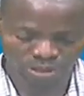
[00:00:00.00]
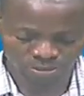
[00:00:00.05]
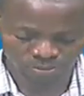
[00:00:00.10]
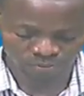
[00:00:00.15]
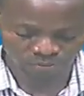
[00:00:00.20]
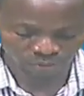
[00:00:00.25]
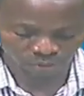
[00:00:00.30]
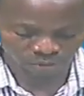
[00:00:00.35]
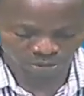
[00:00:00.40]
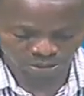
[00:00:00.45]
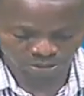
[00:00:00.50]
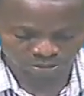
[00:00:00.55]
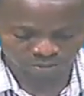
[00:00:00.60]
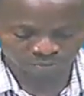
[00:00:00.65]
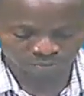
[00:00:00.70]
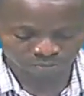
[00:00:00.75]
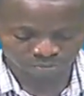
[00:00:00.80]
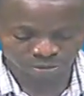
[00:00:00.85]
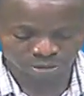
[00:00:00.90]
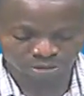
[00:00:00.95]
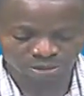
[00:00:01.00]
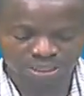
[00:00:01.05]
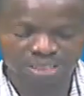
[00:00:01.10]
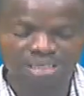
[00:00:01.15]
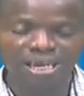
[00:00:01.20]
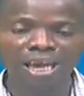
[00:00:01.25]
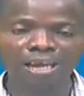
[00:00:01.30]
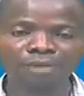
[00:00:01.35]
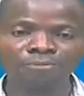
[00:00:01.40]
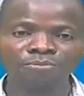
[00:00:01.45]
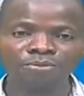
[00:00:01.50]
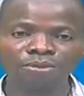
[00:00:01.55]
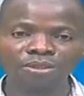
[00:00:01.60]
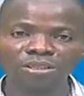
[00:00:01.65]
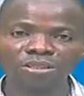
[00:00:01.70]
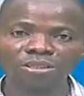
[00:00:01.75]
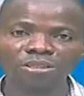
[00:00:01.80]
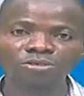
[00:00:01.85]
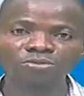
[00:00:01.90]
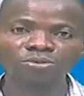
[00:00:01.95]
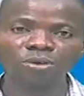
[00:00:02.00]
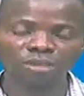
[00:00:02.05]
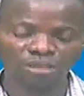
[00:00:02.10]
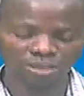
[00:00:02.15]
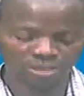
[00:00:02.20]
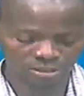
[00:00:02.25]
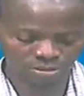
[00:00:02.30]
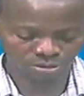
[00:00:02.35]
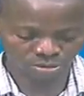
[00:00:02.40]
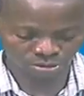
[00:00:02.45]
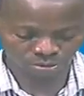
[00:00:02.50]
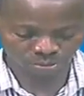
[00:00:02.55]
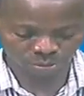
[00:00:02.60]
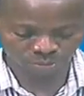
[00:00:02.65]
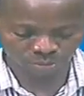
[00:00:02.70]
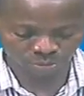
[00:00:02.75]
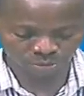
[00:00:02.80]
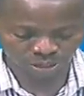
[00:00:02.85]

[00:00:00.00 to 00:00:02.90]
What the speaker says: in phonics. But here, it is what? It is going to be